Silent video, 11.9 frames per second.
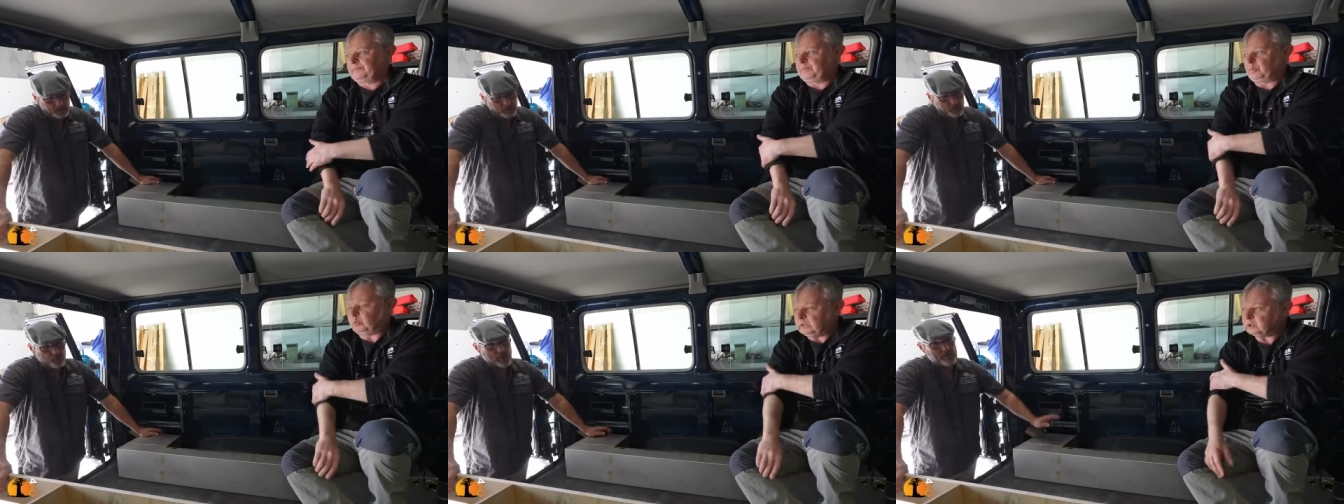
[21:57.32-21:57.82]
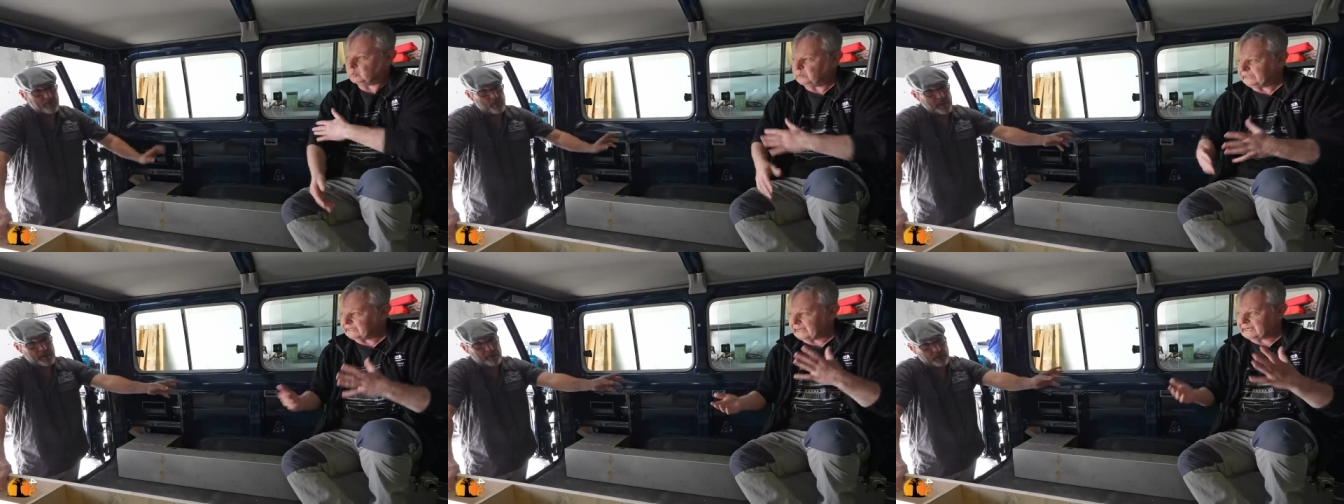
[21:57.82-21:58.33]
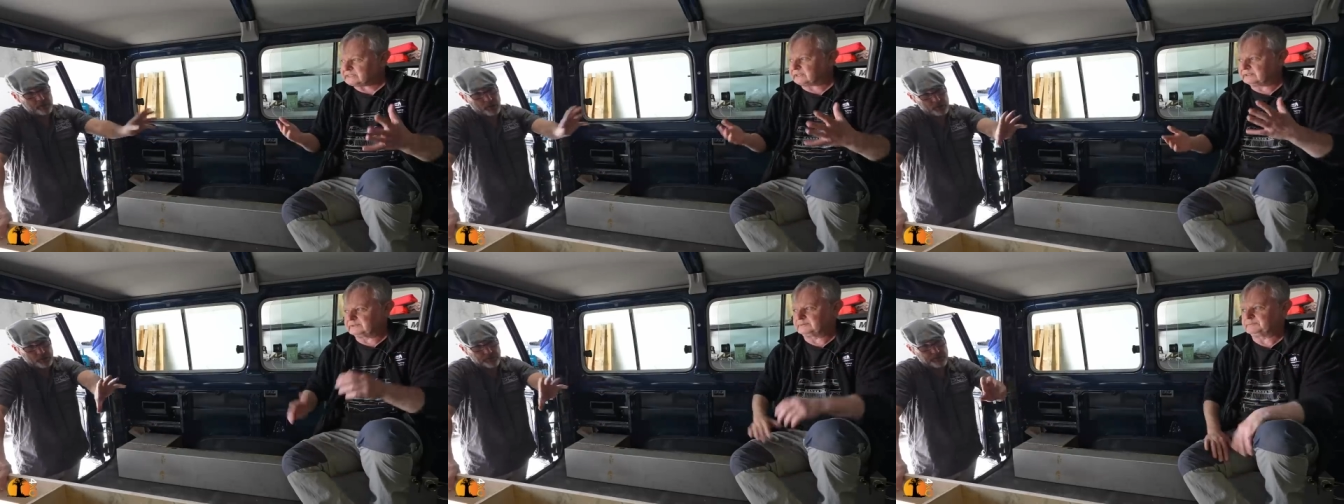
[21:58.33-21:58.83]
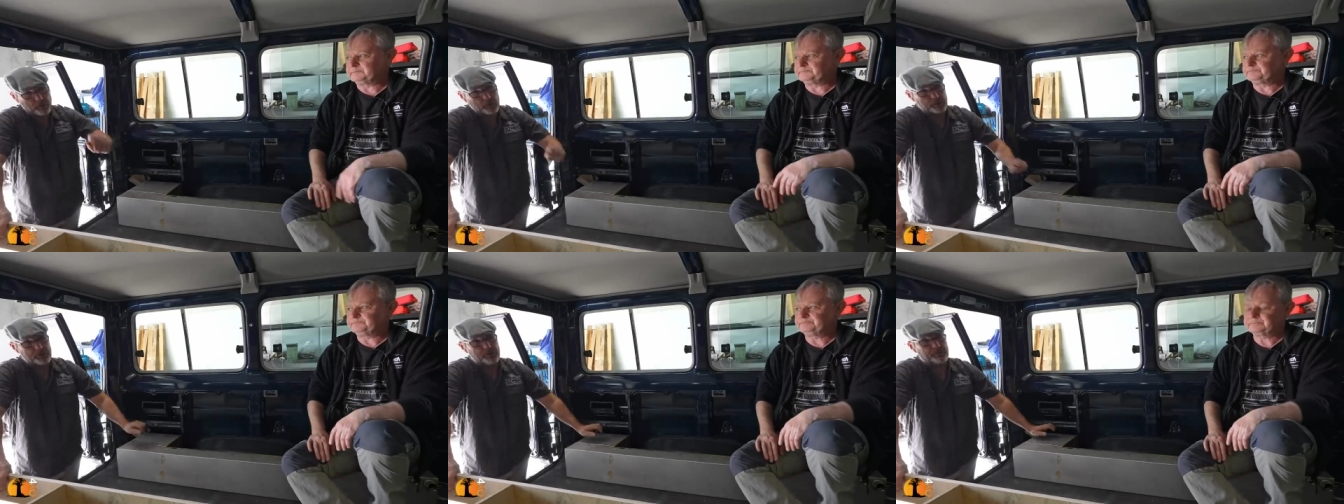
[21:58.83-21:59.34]
to will we get across the
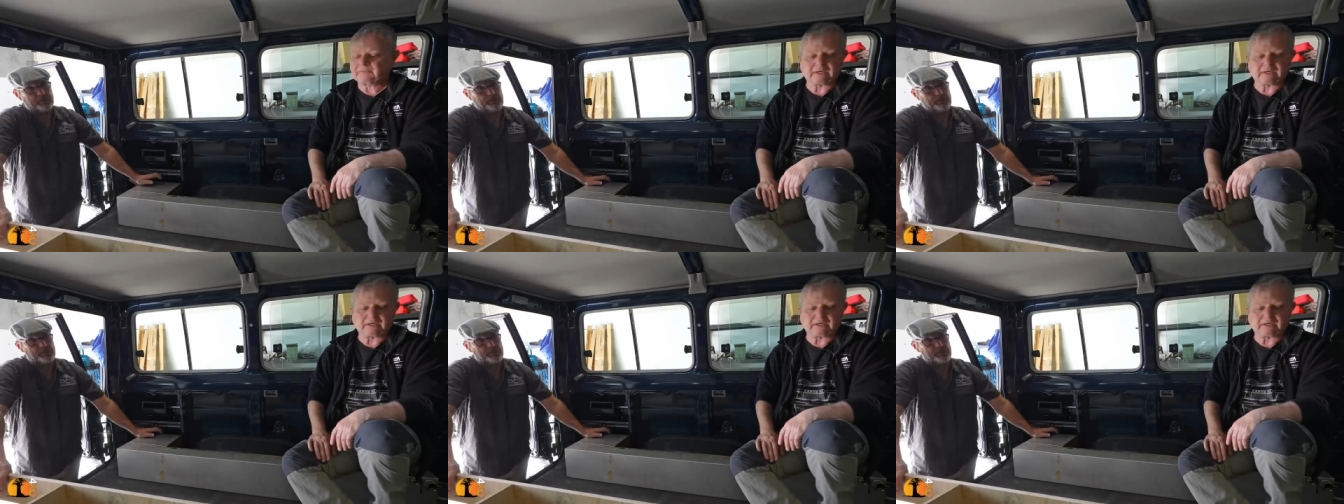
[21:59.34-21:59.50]
front?